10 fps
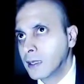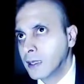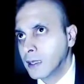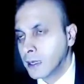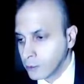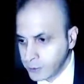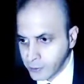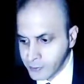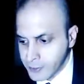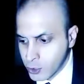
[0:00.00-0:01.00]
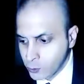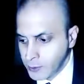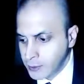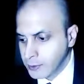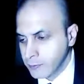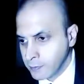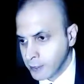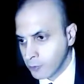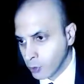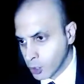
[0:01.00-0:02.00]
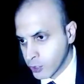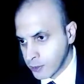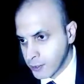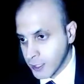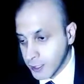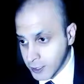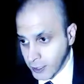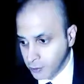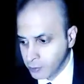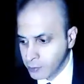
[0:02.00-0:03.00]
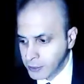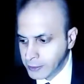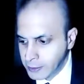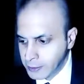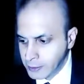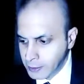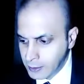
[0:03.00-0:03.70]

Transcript: Earlier this week, the Russians celebrated